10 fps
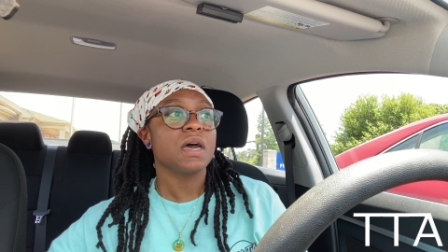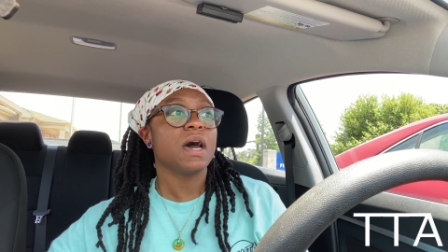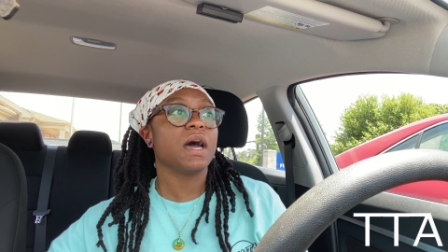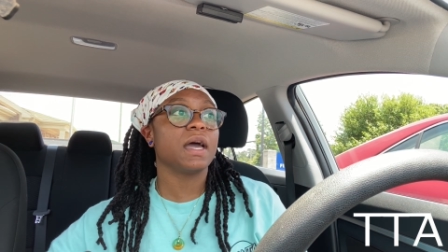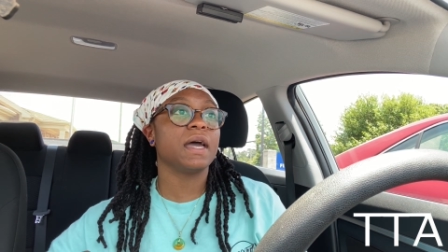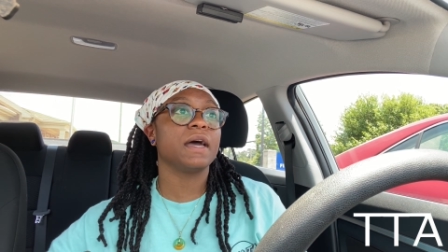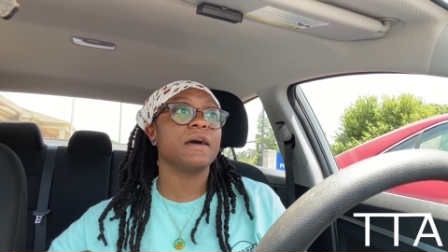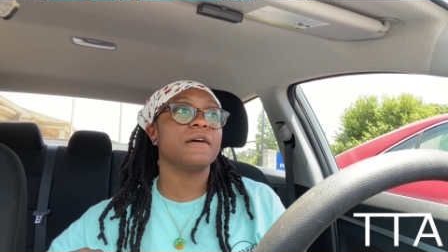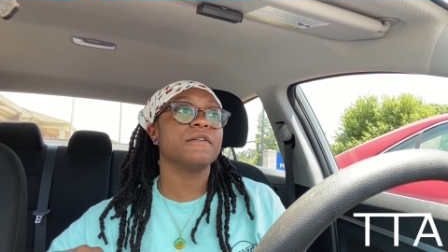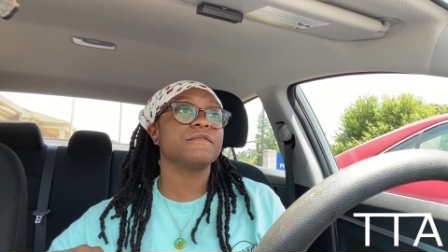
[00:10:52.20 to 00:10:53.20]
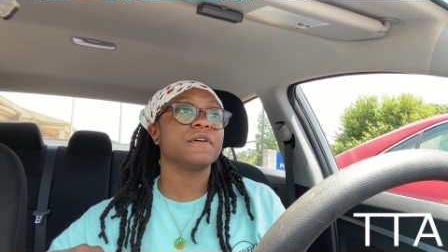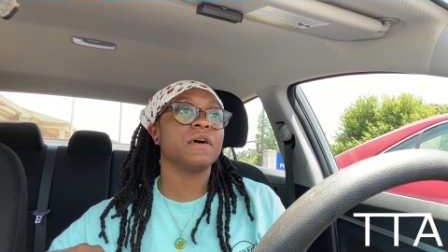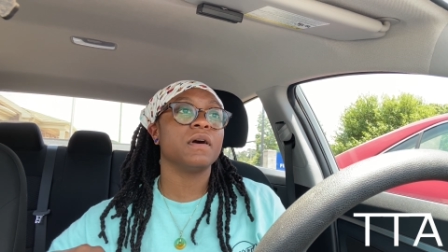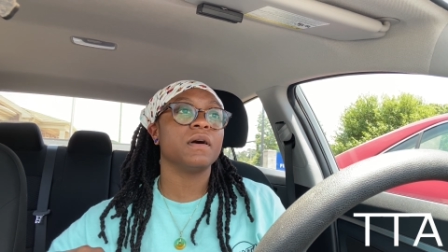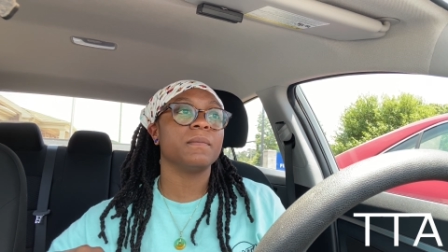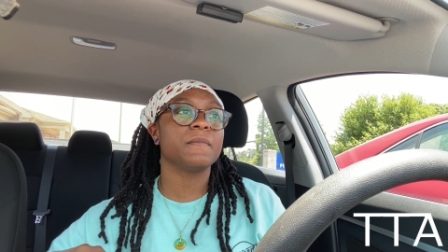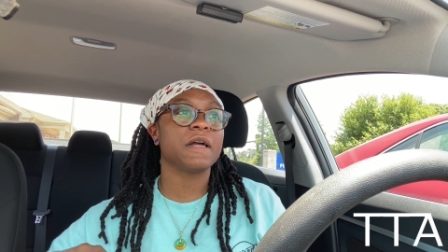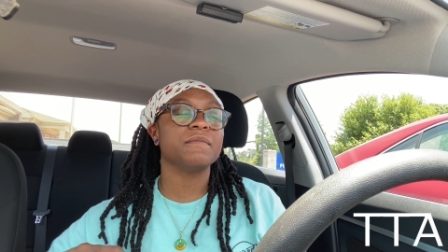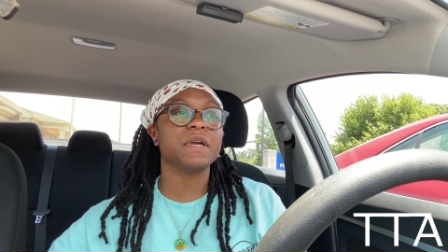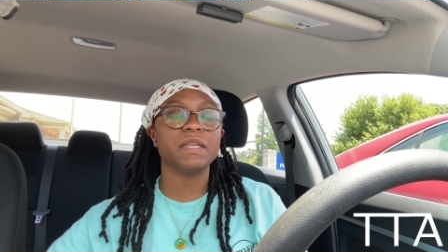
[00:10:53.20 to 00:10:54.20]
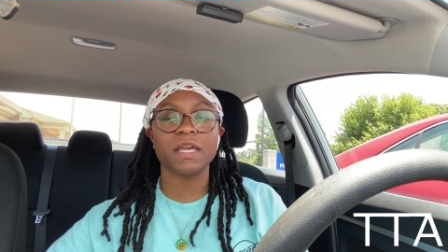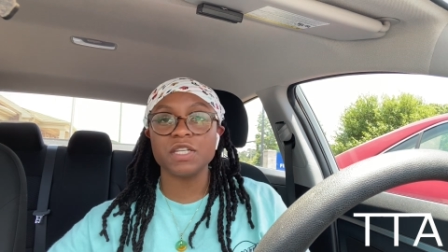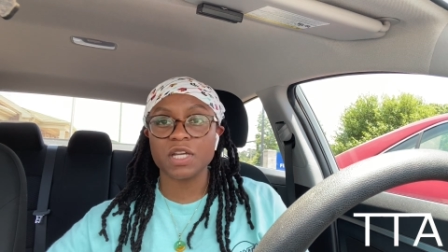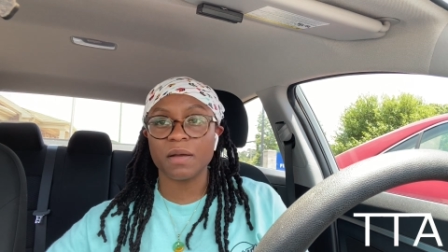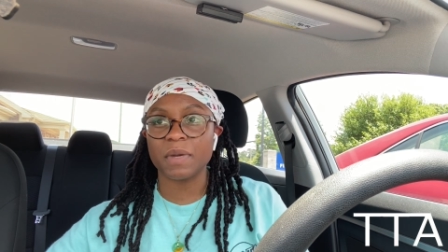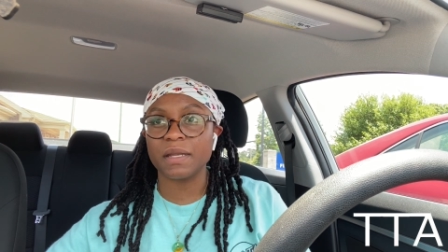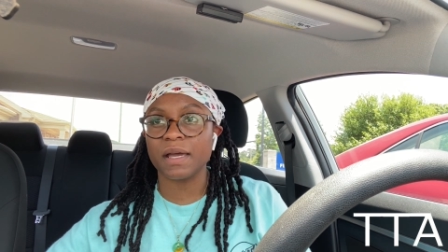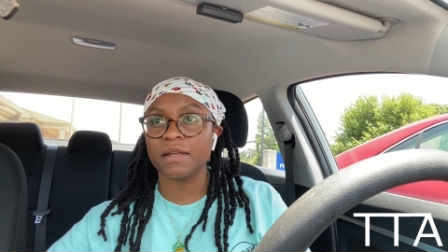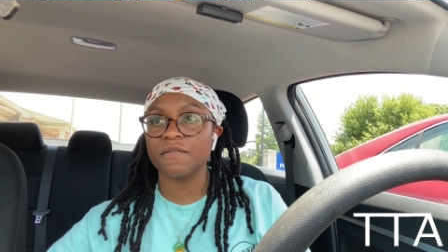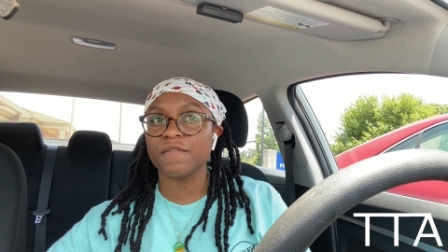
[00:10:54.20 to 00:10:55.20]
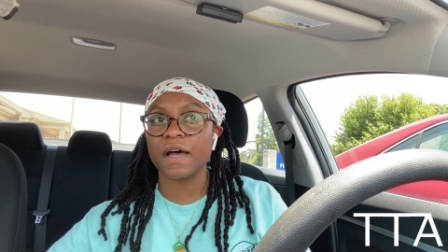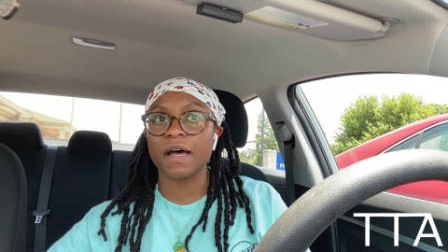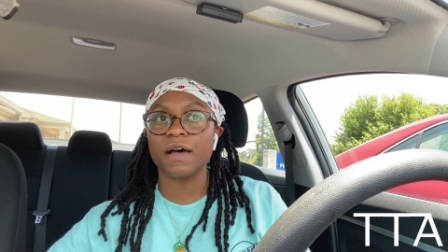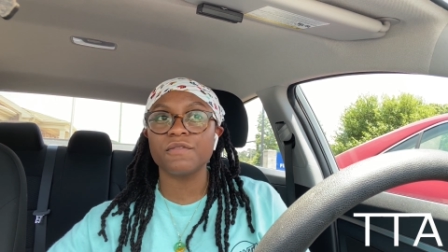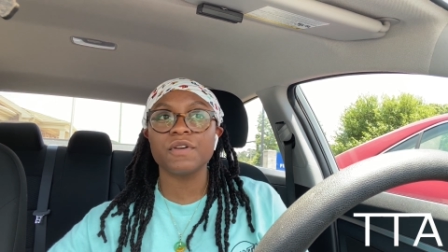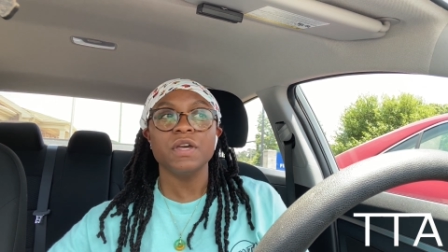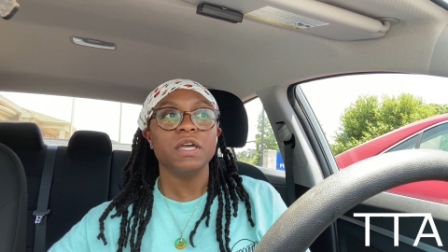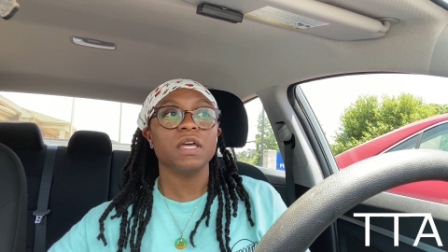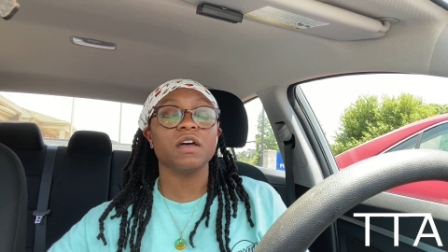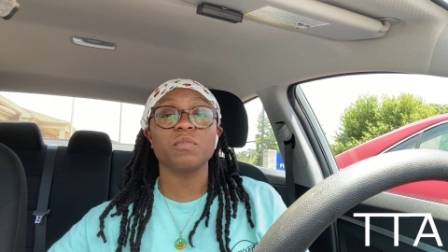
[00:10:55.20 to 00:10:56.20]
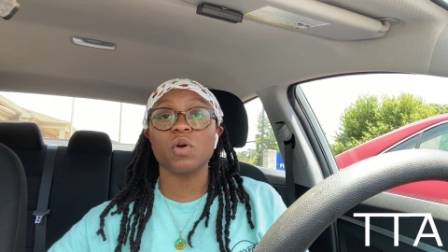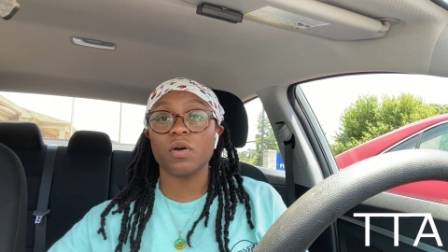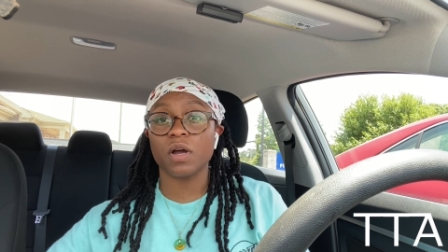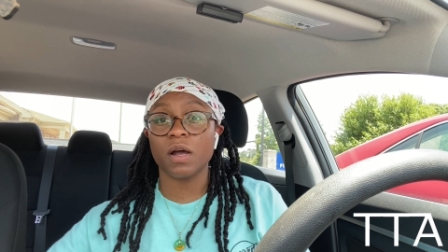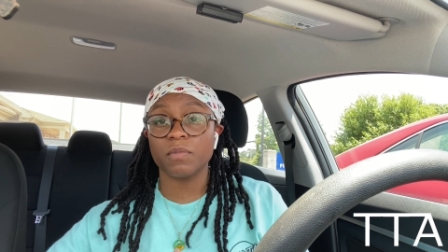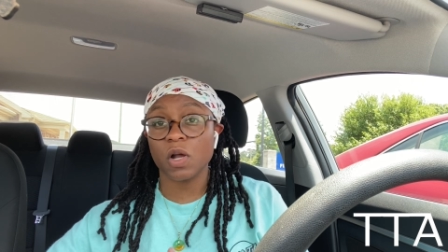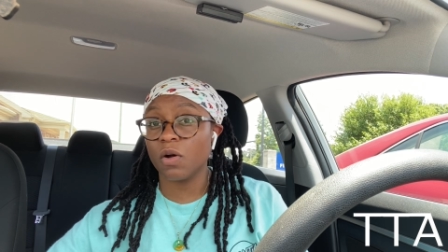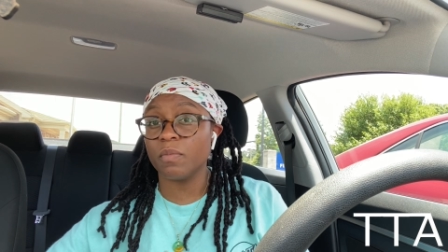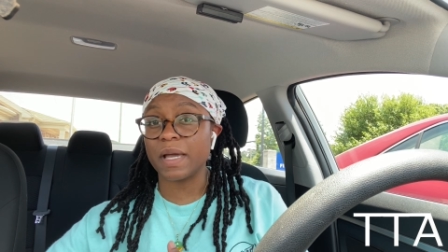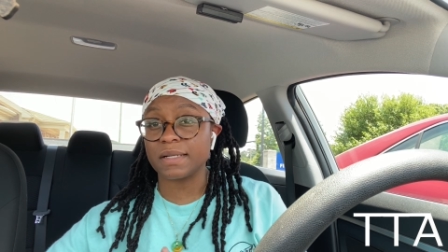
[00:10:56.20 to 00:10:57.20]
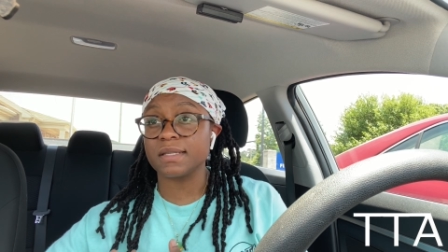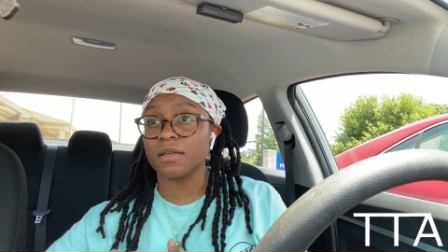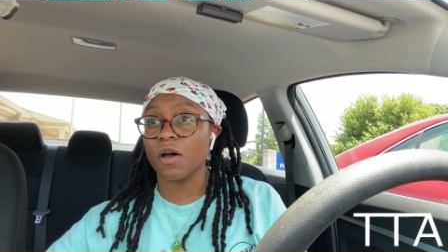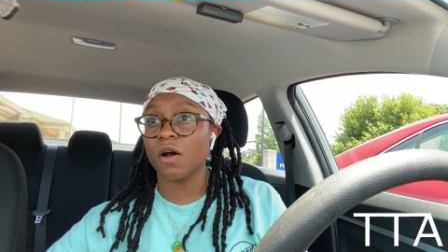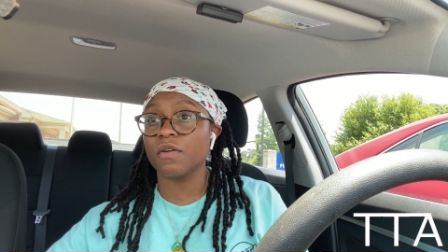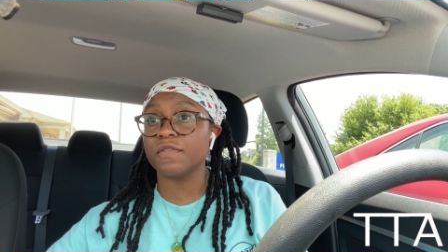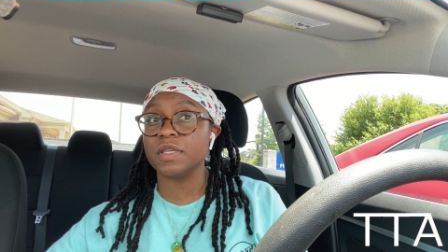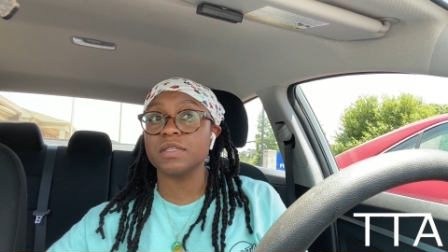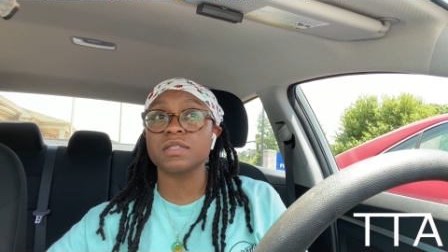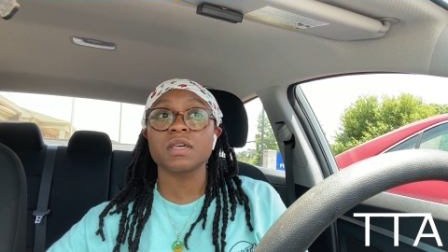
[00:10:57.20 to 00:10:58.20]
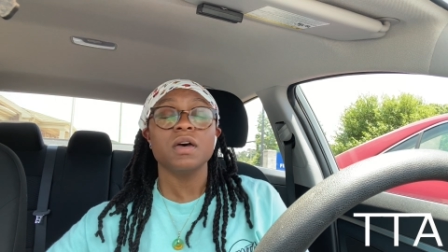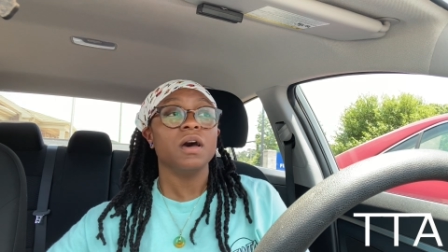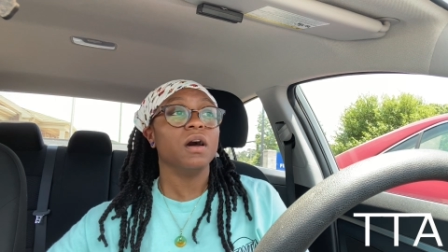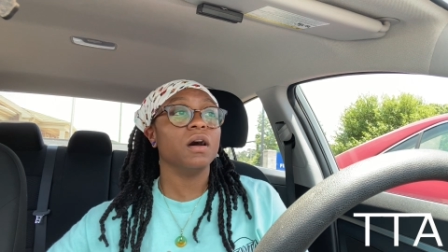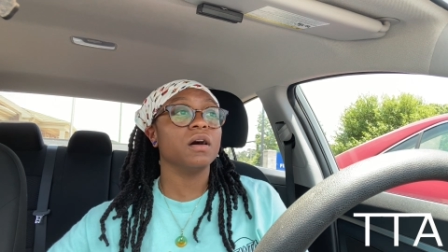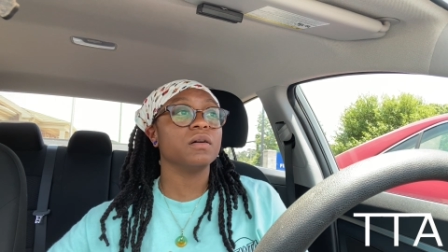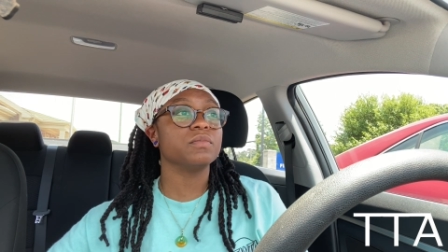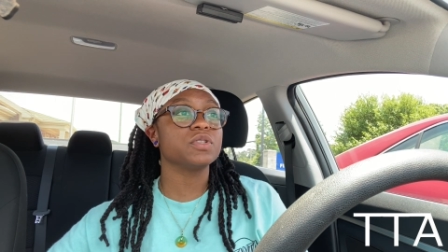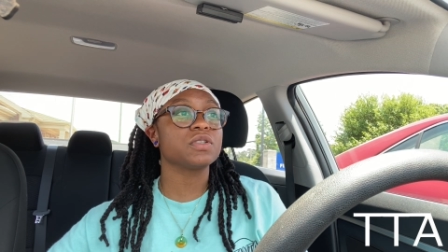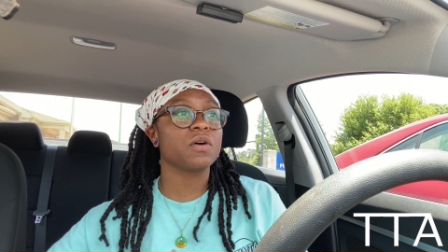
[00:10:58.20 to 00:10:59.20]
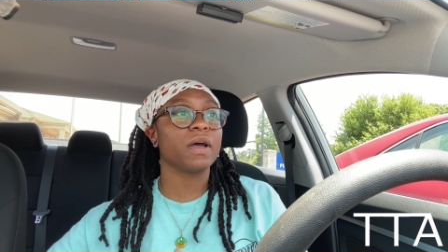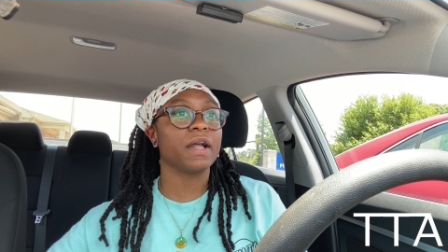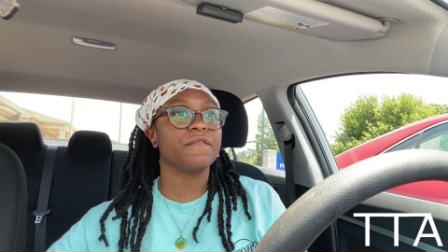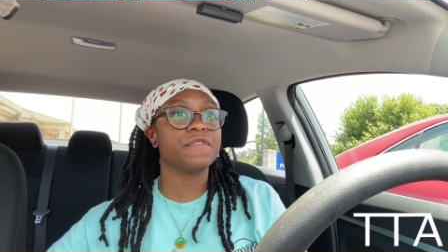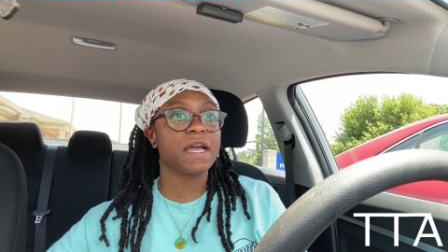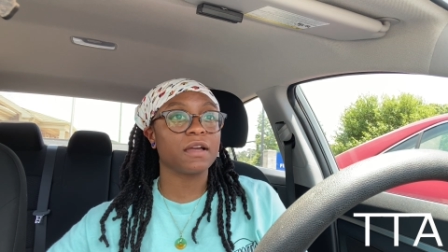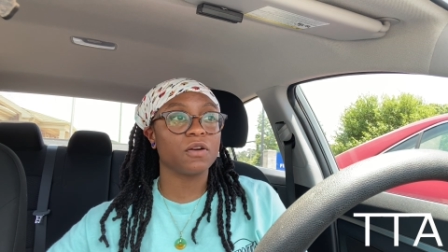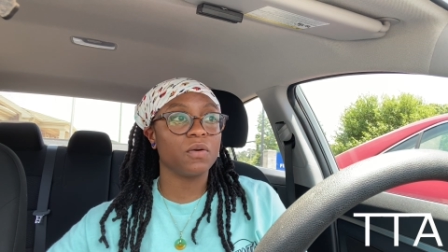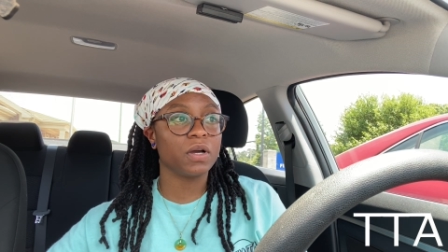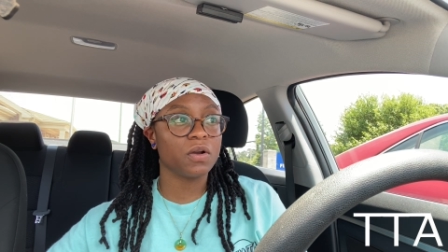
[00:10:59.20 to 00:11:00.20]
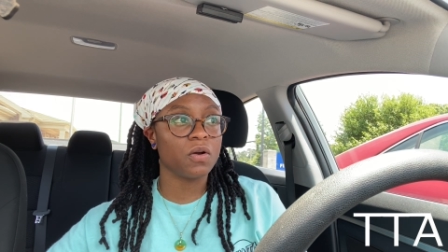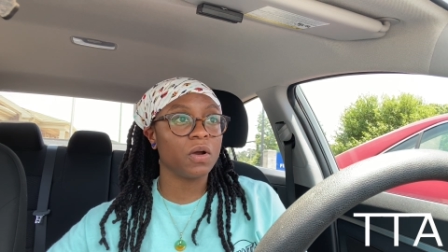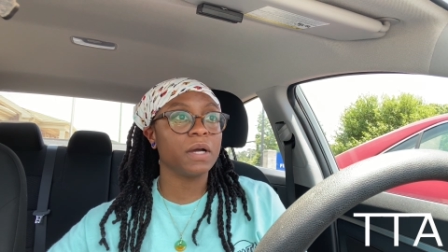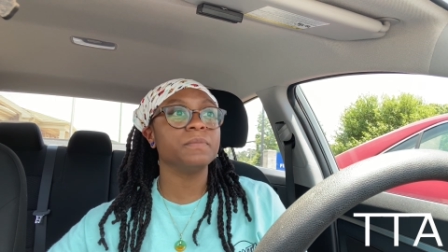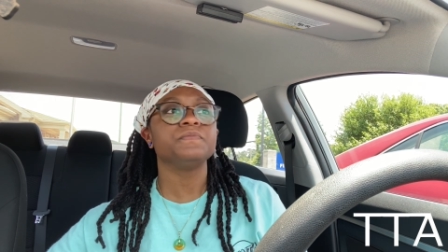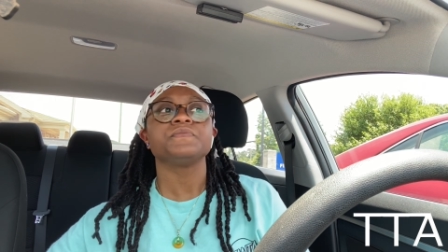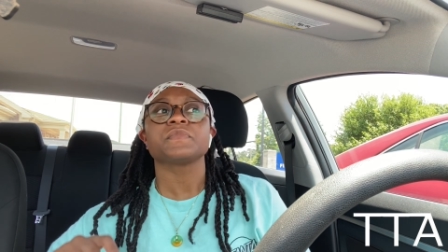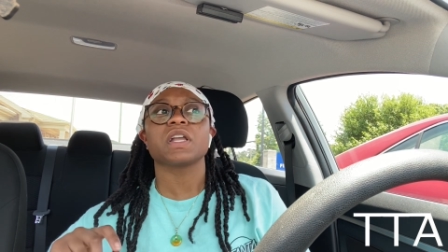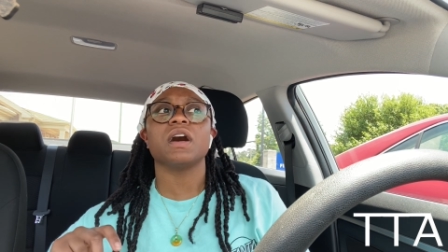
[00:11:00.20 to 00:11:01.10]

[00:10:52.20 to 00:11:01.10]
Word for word: i have um, i have my day job my nine to five and i'm going i'm going back to the office um, so i have that going on I